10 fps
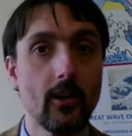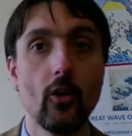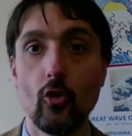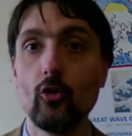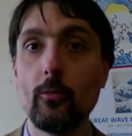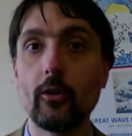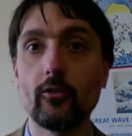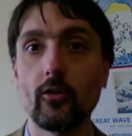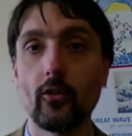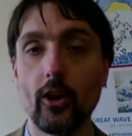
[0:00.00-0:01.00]
almost
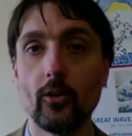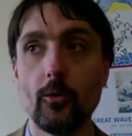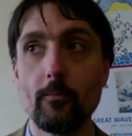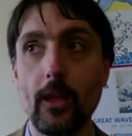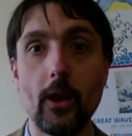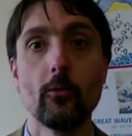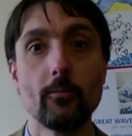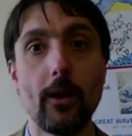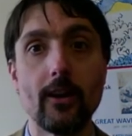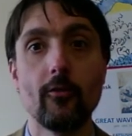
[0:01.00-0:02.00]
as though it was
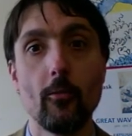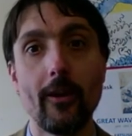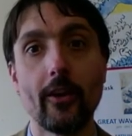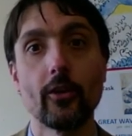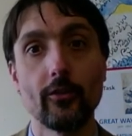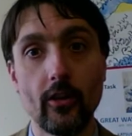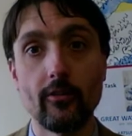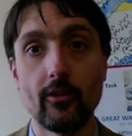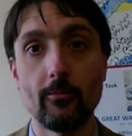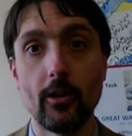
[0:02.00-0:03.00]
paid for by the
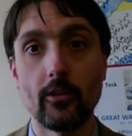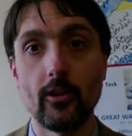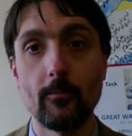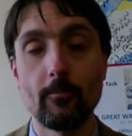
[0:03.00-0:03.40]
Conservative Party.